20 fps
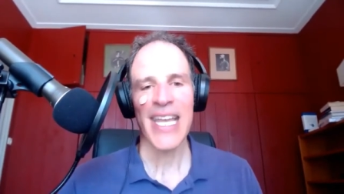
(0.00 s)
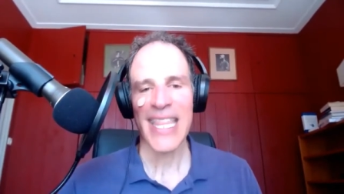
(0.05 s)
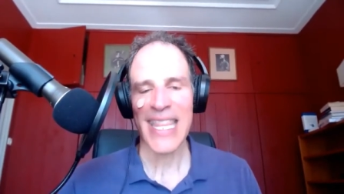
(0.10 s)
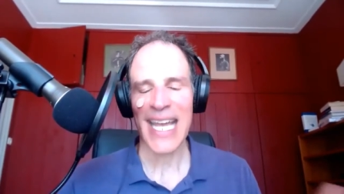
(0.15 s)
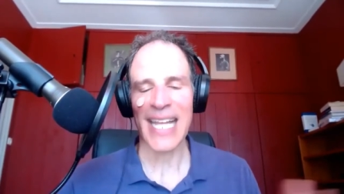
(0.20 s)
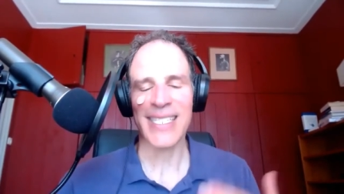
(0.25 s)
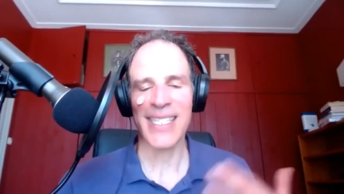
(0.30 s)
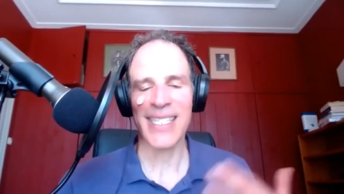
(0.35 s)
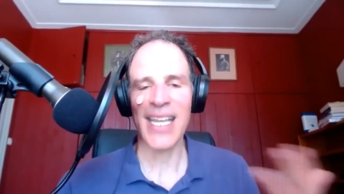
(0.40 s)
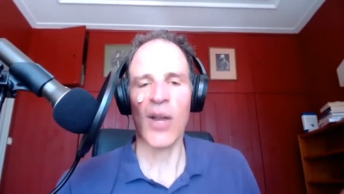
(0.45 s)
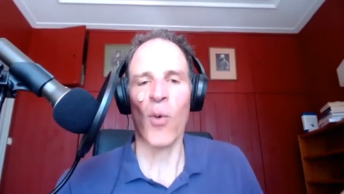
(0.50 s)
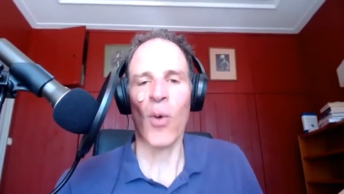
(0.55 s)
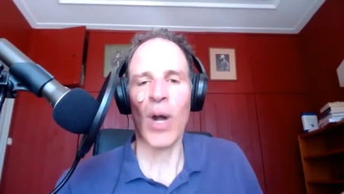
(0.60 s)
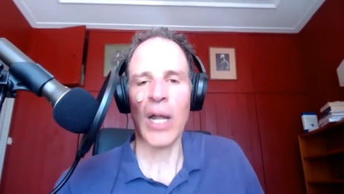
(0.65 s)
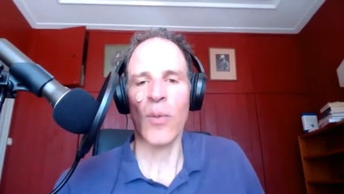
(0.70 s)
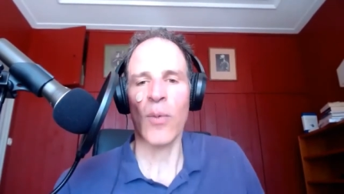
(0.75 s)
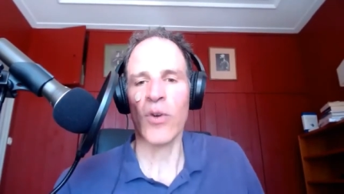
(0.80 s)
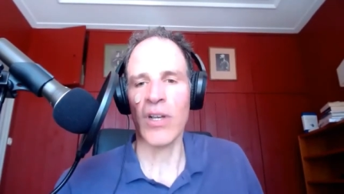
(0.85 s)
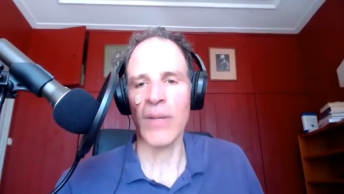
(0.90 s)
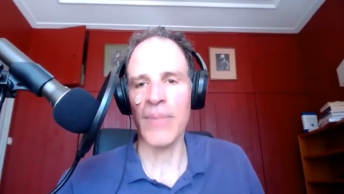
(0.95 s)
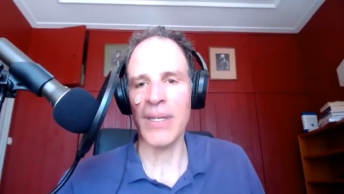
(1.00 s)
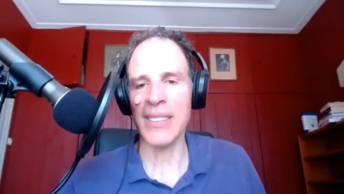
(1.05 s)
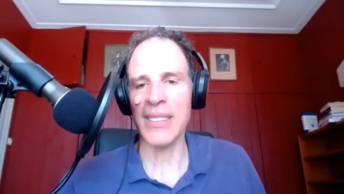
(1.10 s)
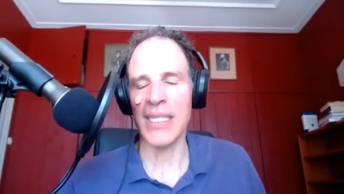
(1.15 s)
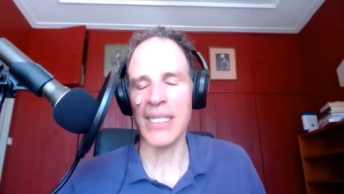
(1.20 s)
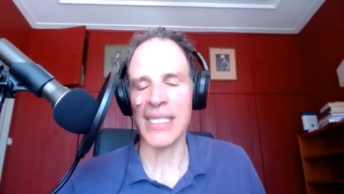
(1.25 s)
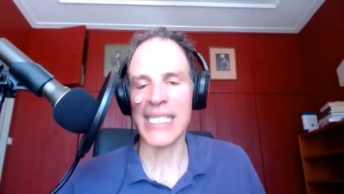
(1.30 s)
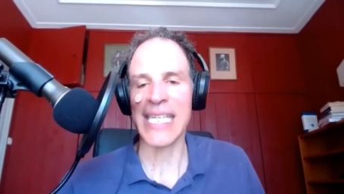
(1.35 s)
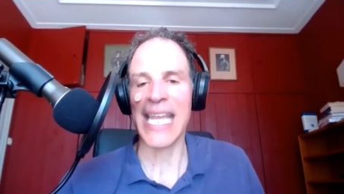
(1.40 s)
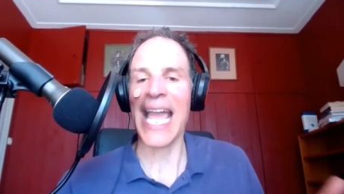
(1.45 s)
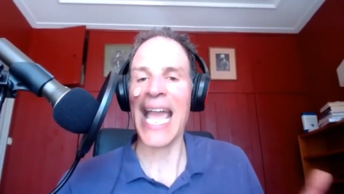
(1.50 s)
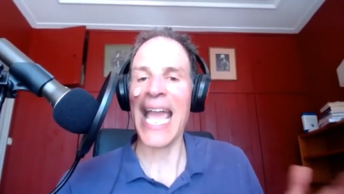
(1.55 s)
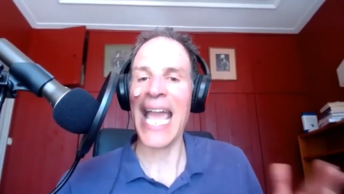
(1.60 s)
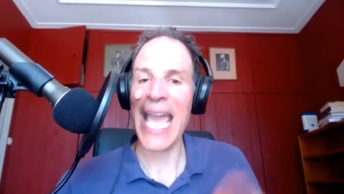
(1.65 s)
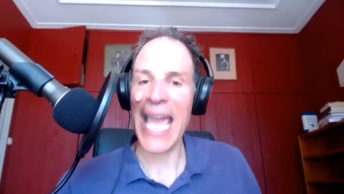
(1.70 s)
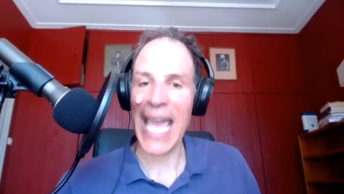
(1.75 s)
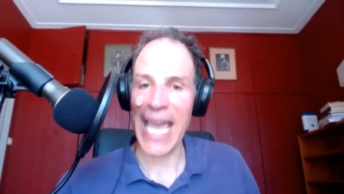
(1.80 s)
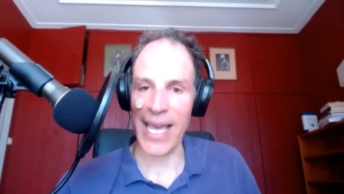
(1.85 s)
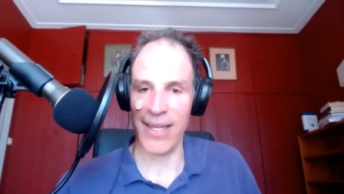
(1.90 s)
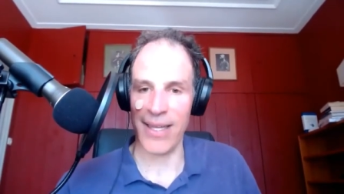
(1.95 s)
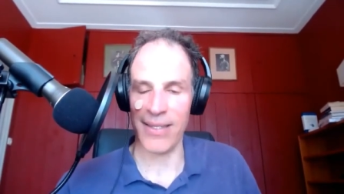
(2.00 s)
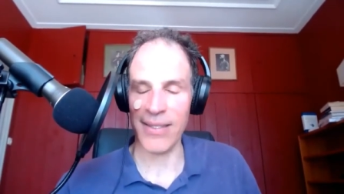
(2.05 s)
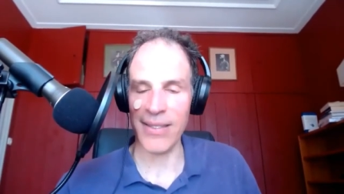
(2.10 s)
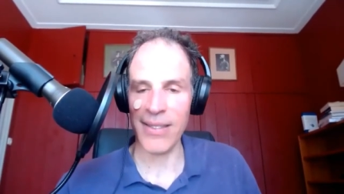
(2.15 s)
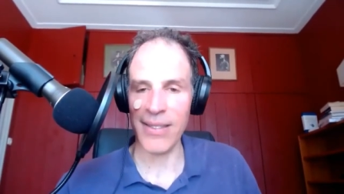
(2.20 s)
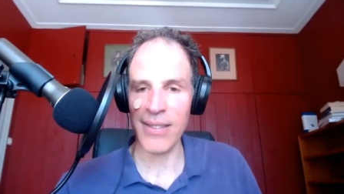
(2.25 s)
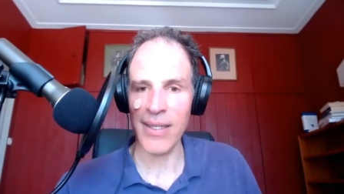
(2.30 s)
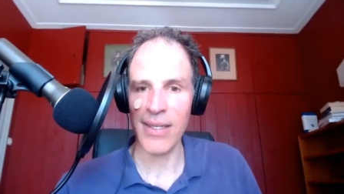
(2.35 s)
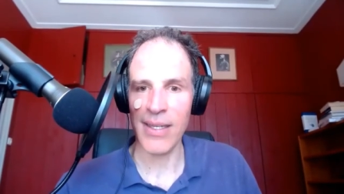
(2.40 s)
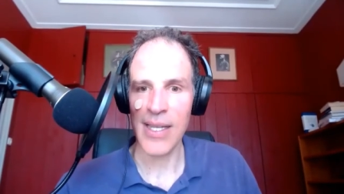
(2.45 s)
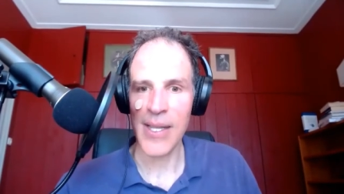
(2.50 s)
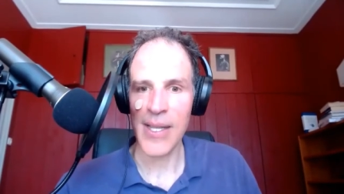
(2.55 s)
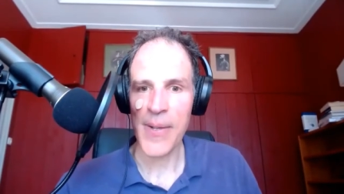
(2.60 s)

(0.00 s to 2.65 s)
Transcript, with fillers: that's not why we're in business and